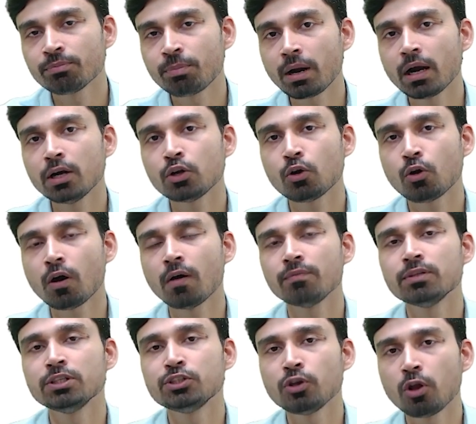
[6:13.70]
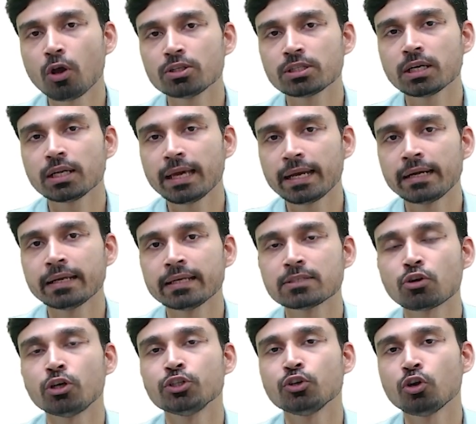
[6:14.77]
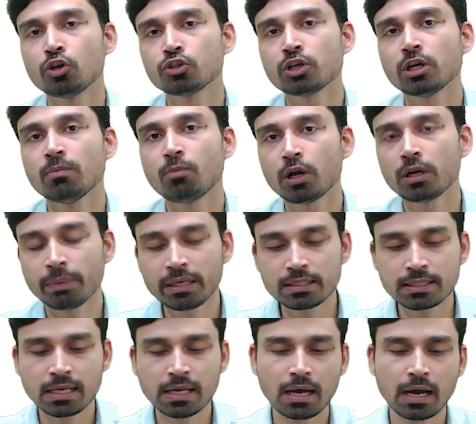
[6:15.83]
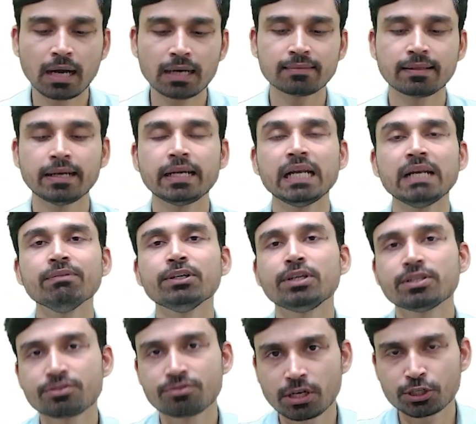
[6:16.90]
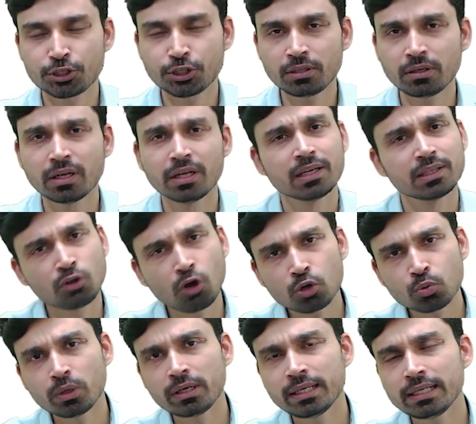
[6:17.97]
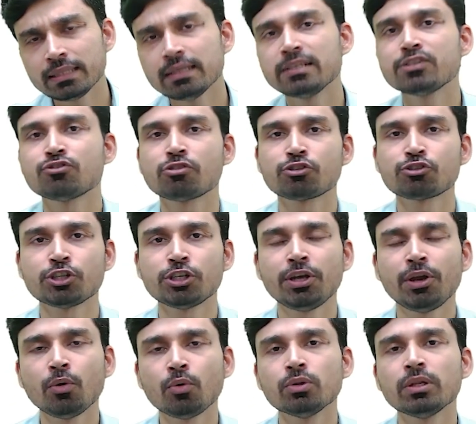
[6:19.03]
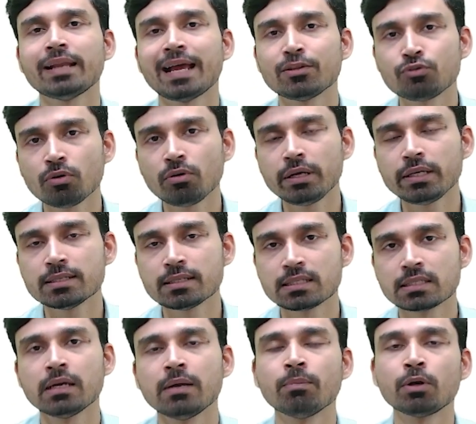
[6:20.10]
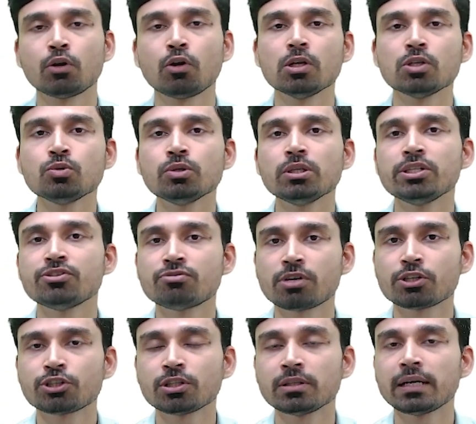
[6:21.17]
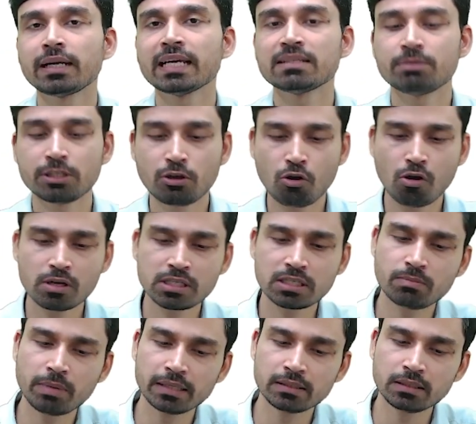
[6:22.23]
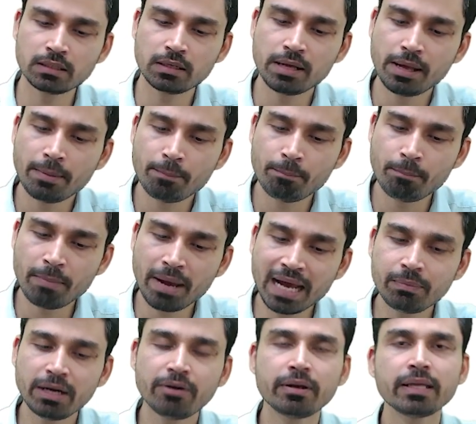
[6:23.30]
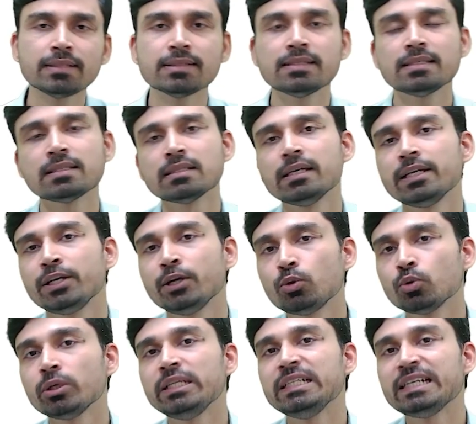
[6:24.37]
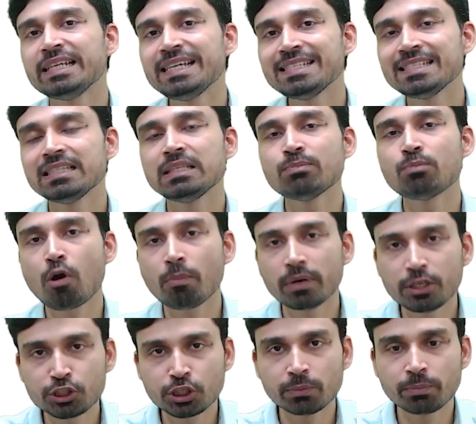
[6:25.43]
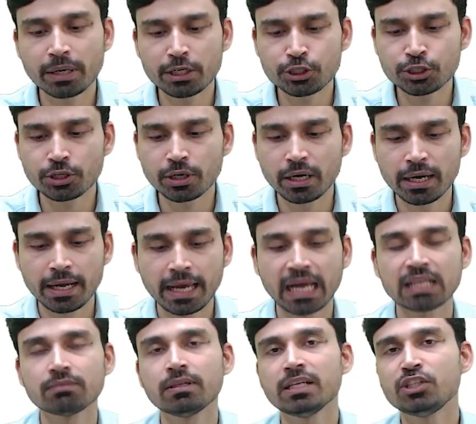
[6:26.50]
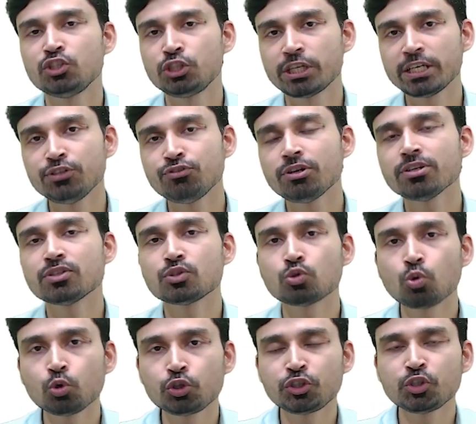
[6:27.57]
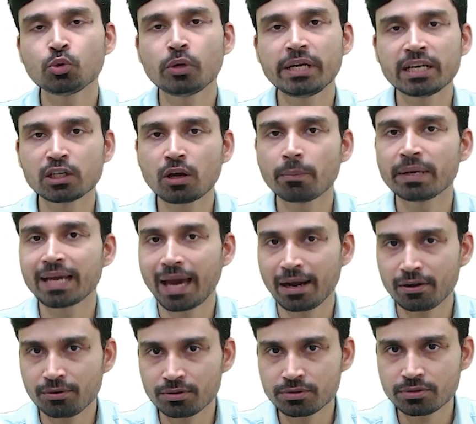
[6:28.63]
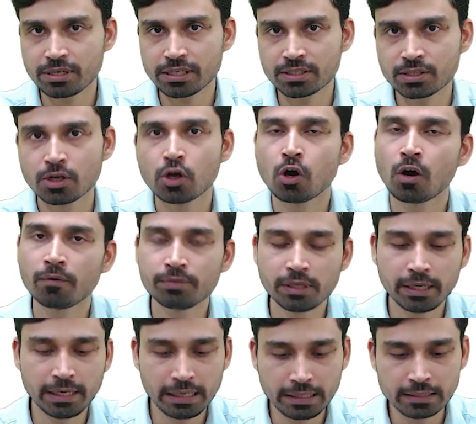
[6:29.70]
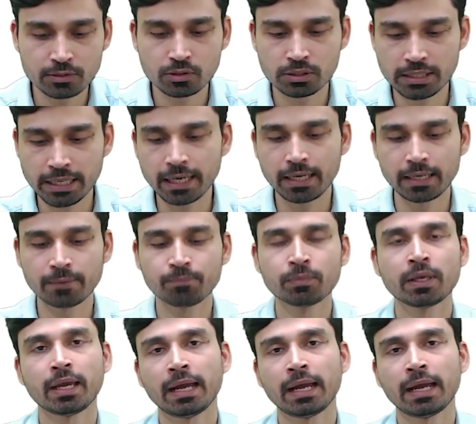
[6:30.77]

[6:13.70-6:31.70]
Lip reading: part of the geological heritage or geological monuments are threatened with destruction, not only the destruction due to the natural reasons, but also the destruction that has been caused by the man-made reasons due to the increase in the population pressure, as well as changing socio-economic characteristics of the Indian society.